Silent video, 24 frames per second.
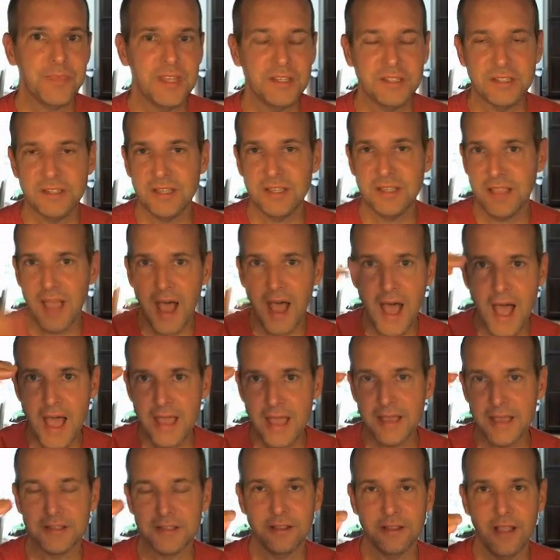this is at the
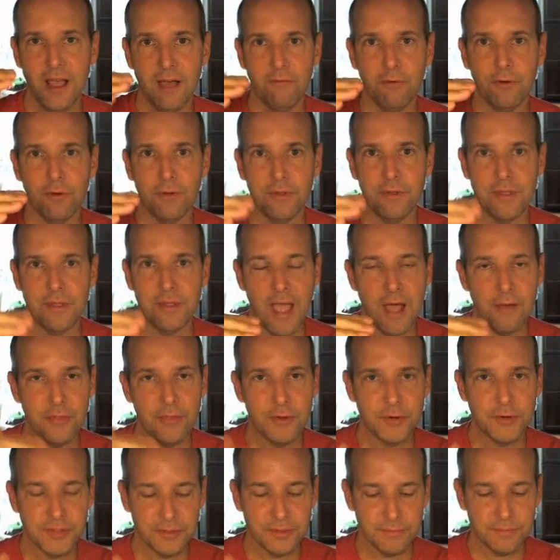highest level. Now,
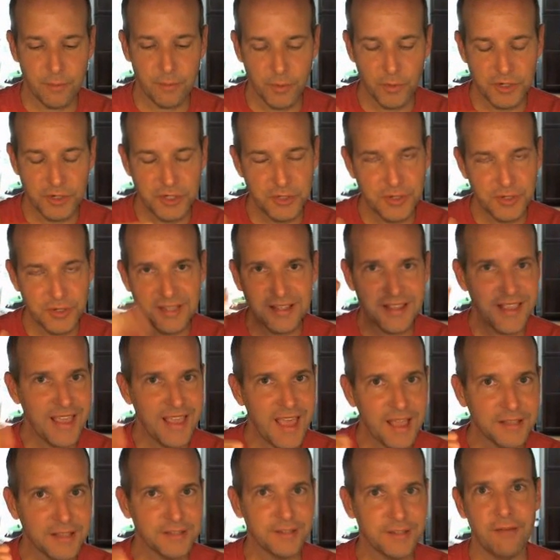there's a, once you get to the
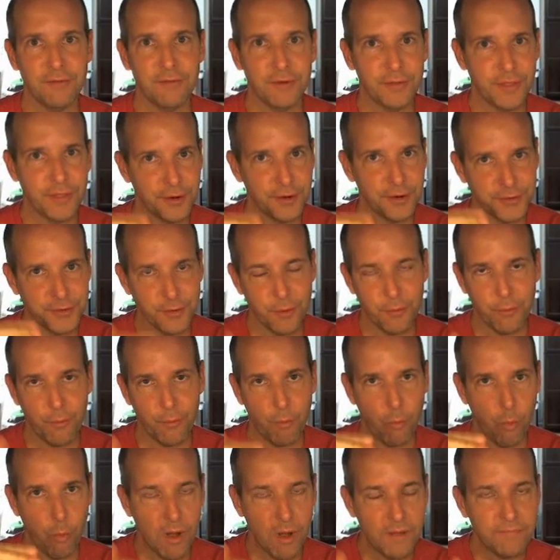X level, there's a
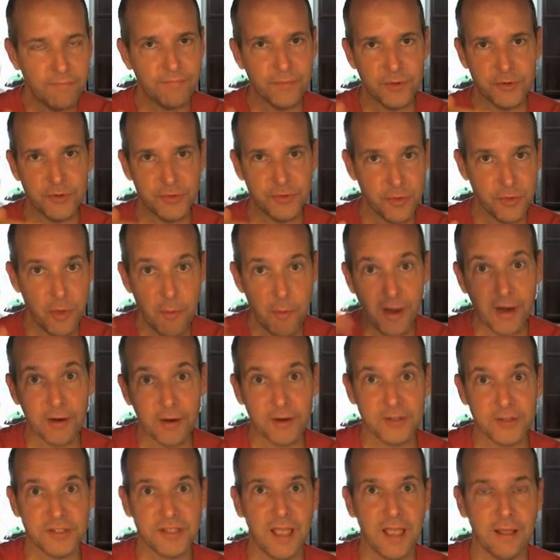one, there's a
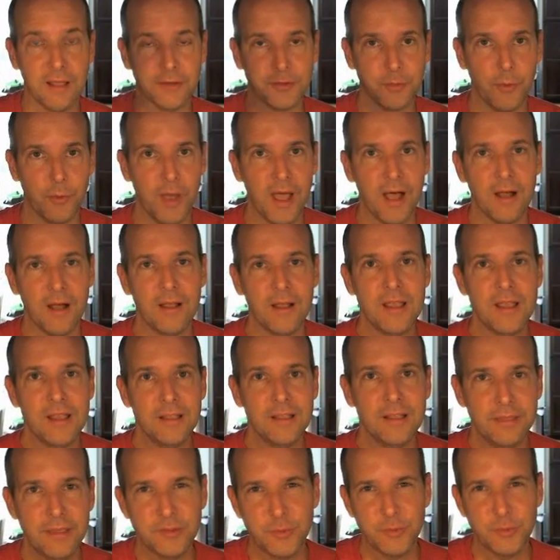numeric scale as well.
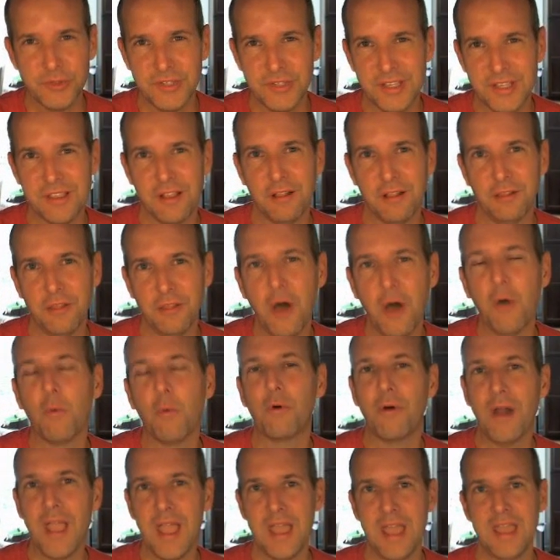This was at the
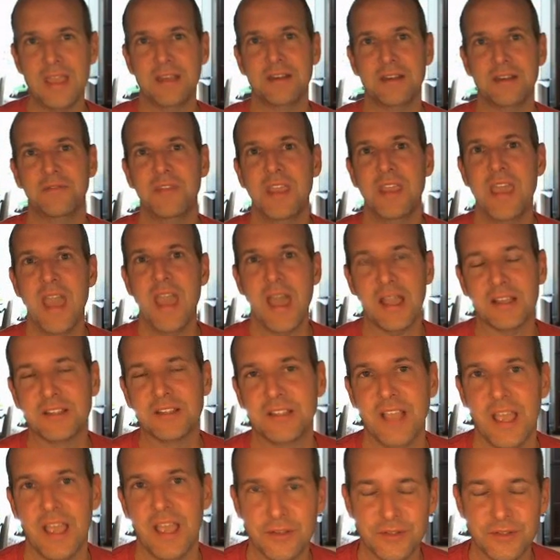lower end of the X
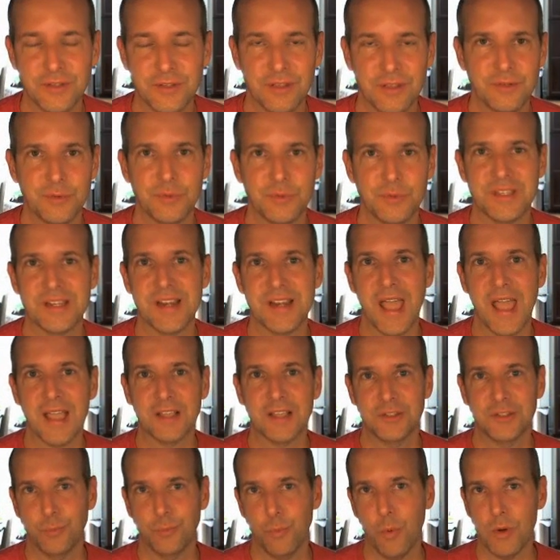scale, so this was an
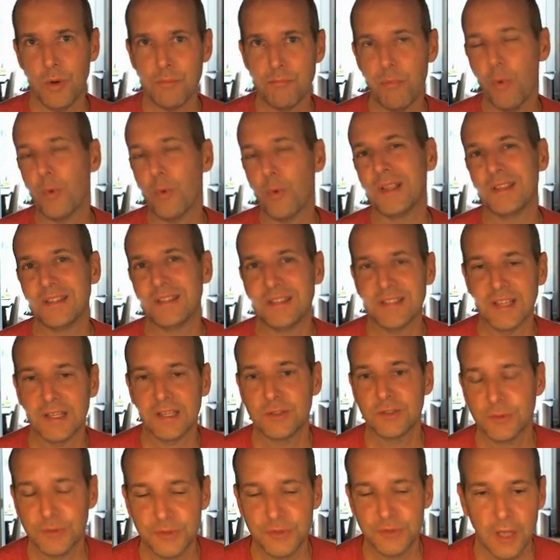X
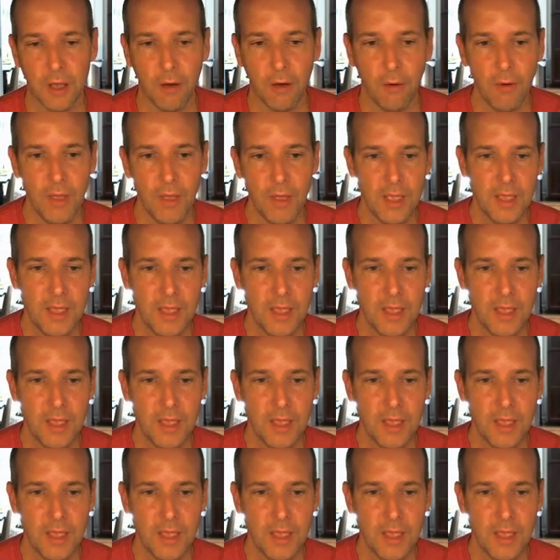1.6 or so.